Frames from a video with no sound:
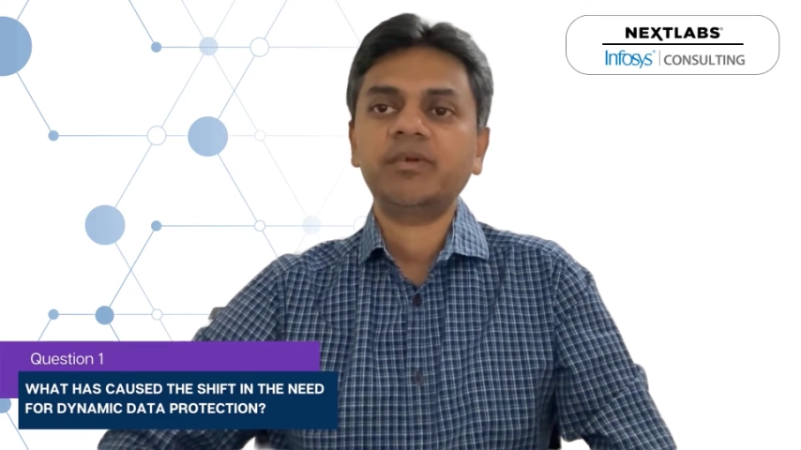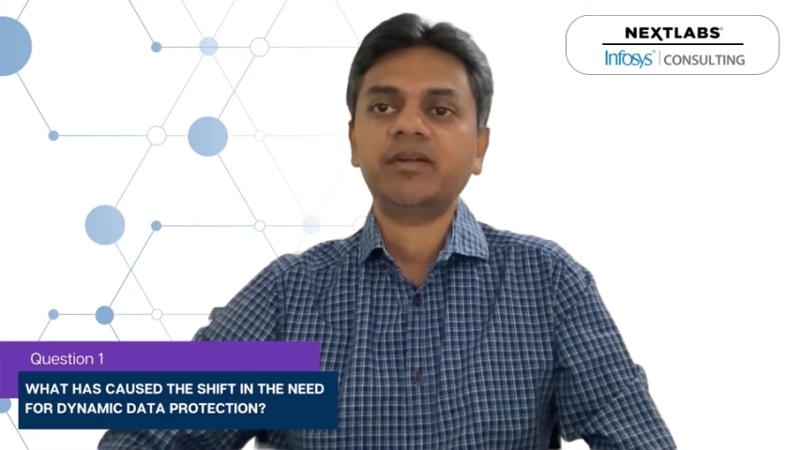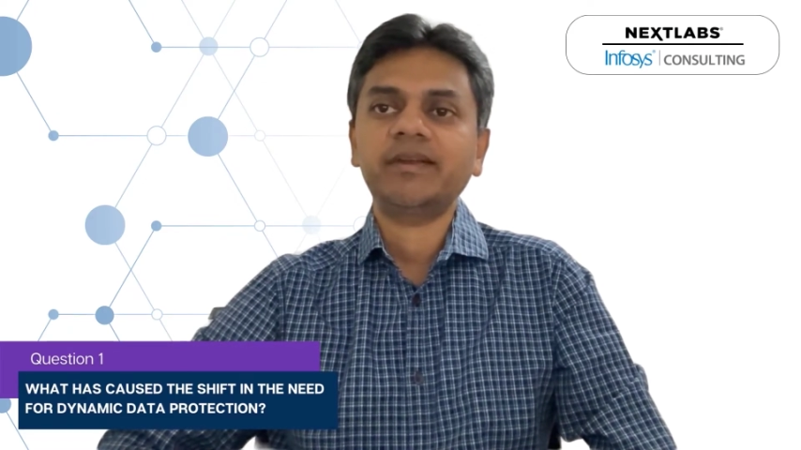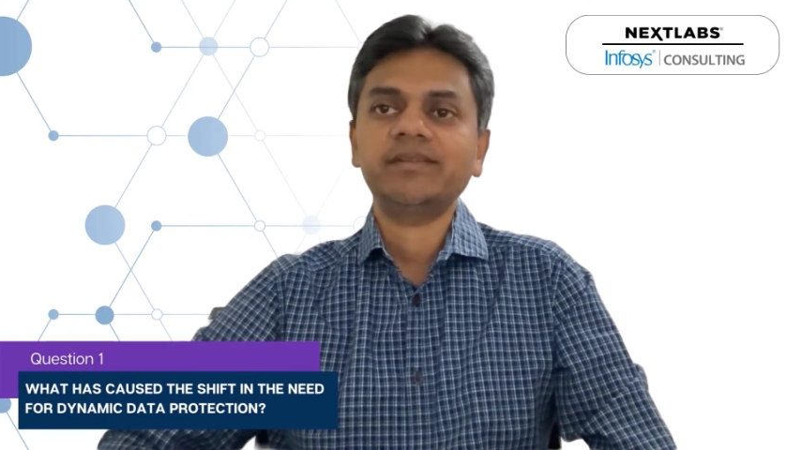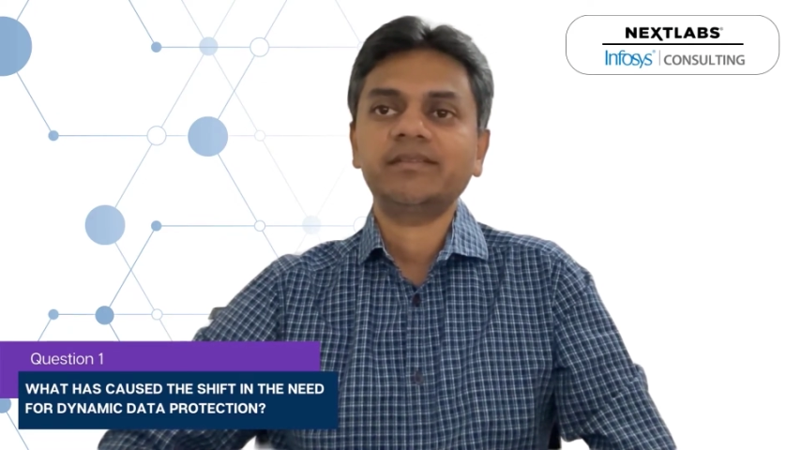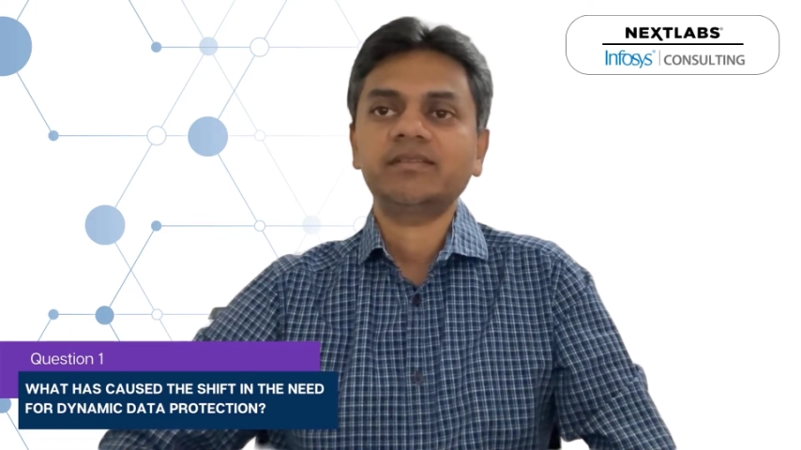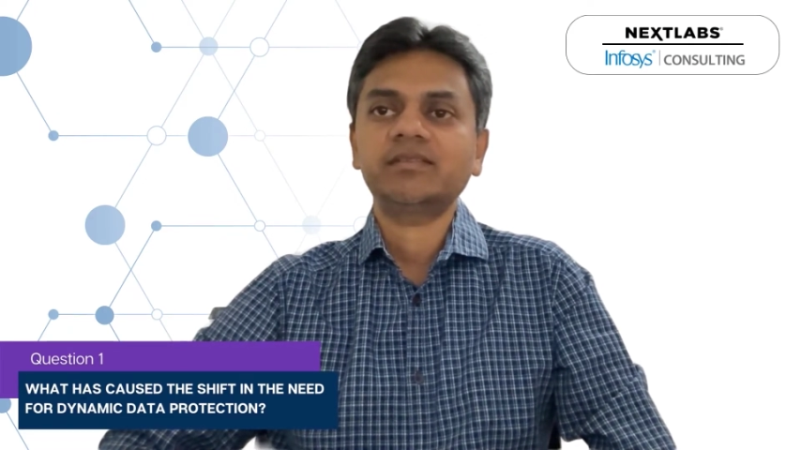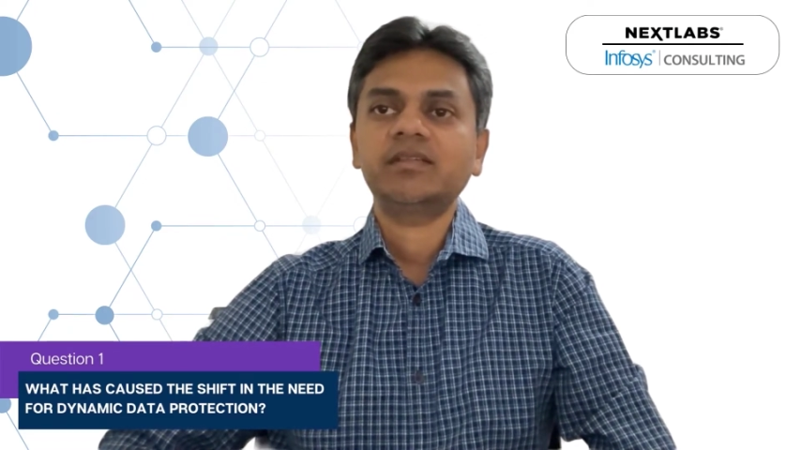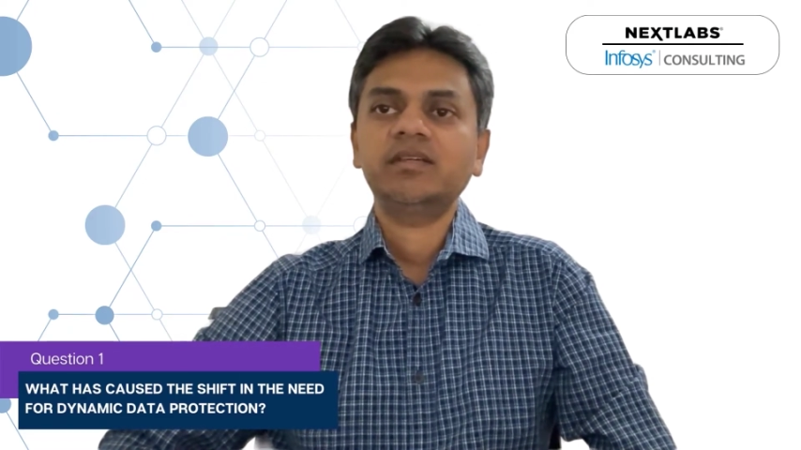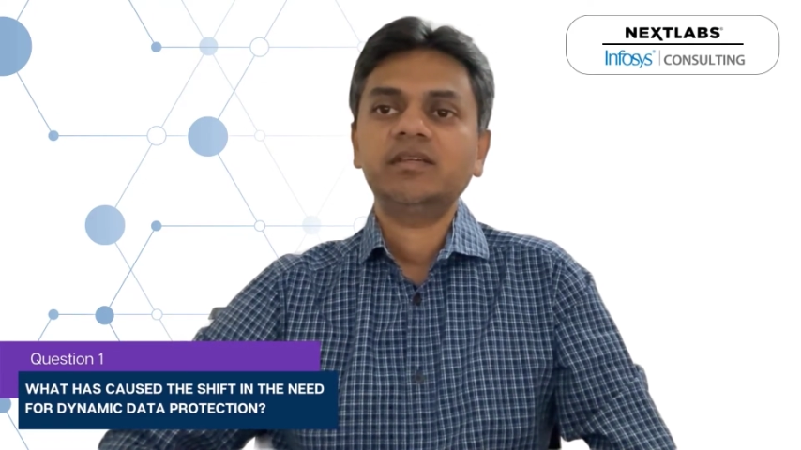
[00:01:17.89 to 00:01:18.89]
reasons,
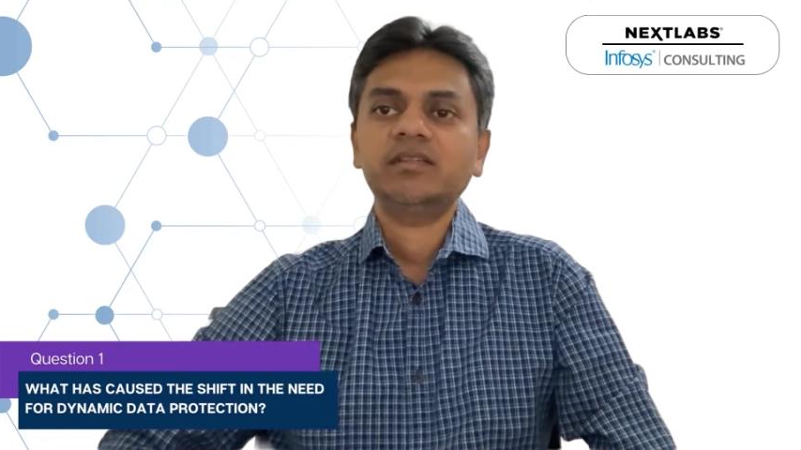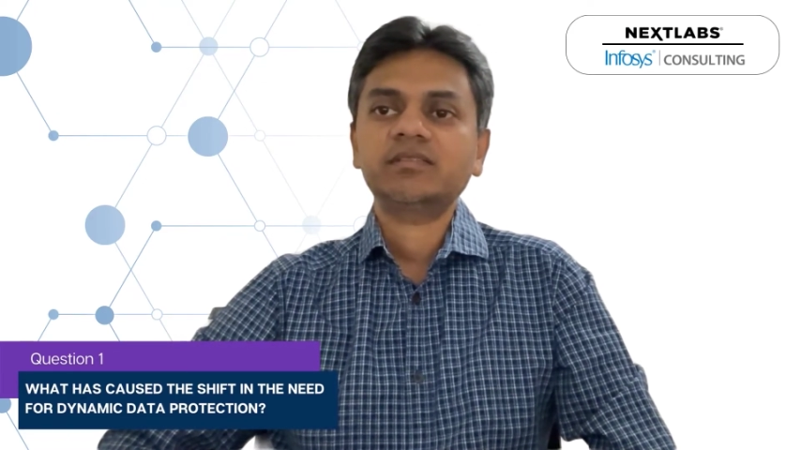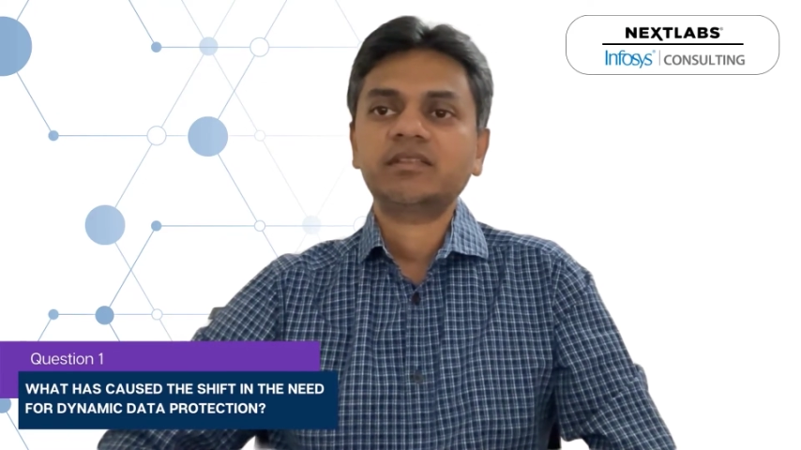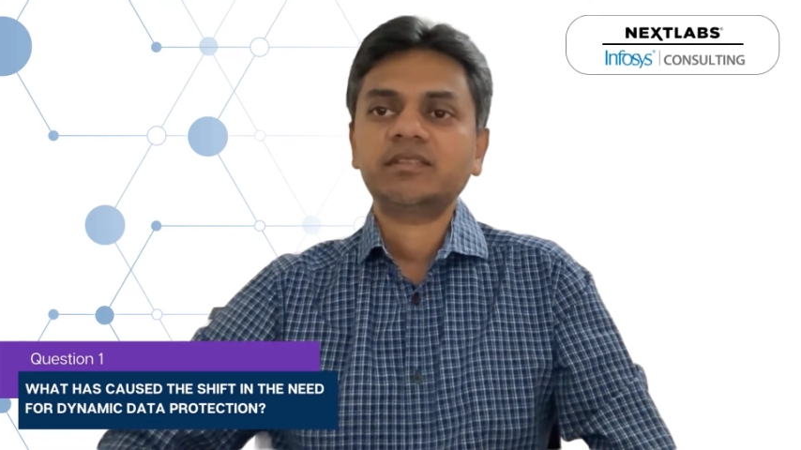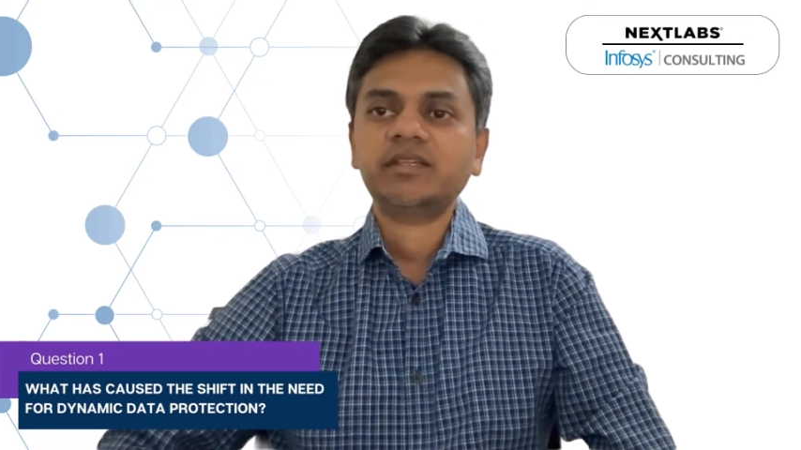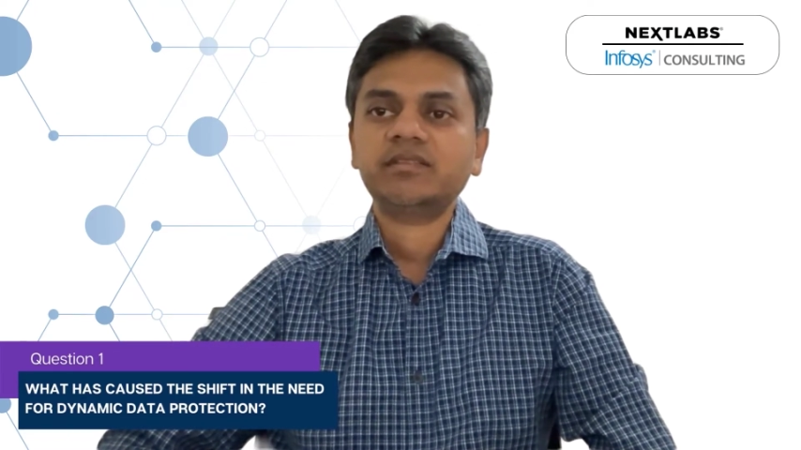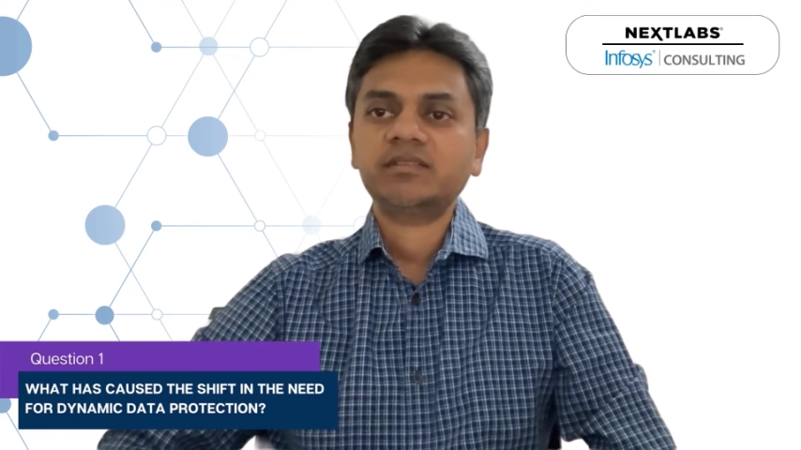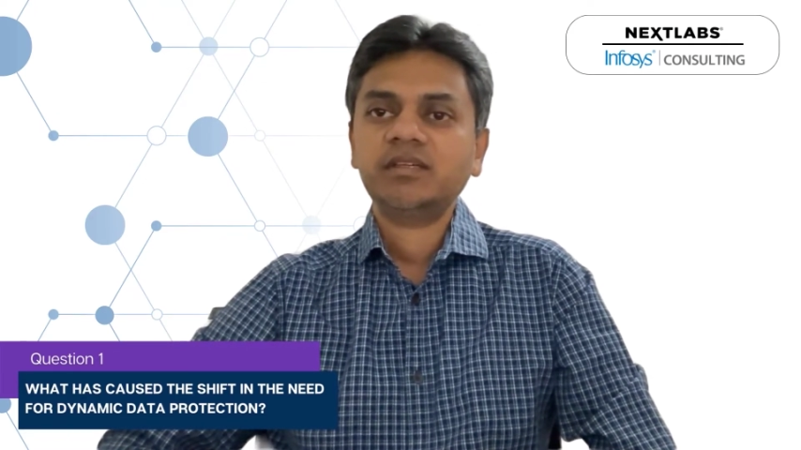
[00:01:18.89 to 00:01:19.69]
such as,